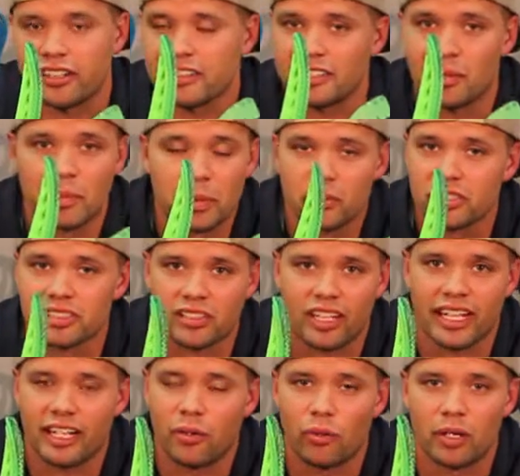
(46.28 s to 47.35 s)
and some people just
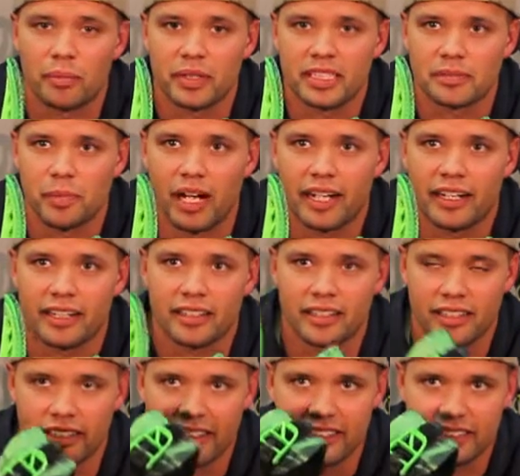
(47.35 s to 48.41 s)
like a one-piece binding,
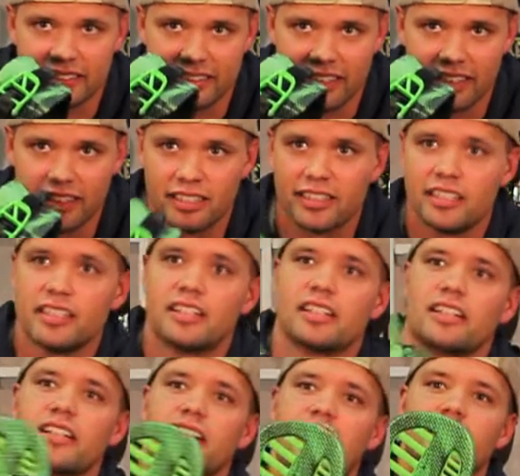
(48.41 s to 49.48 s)
and this is it.
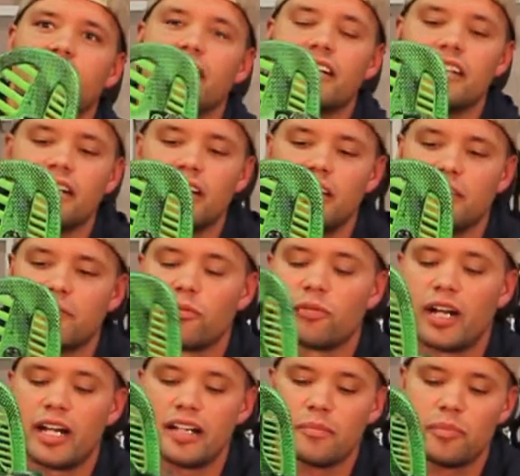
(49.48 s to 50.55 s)
The
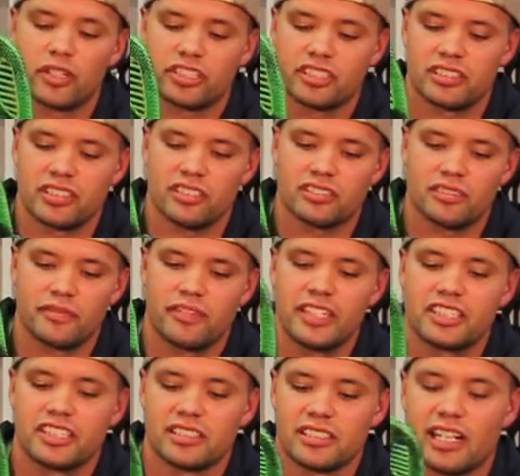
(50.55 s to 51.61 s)
Raiden Pushers also
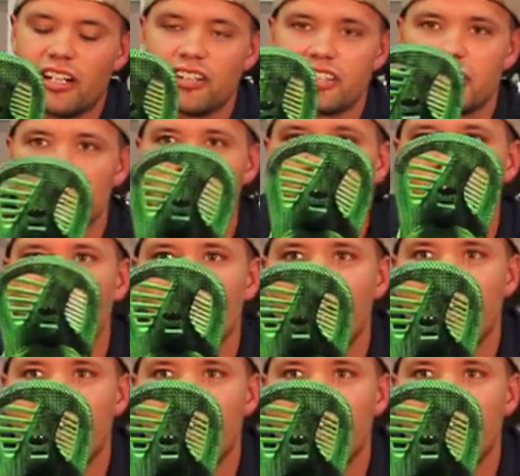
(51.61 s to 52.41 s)
features our dual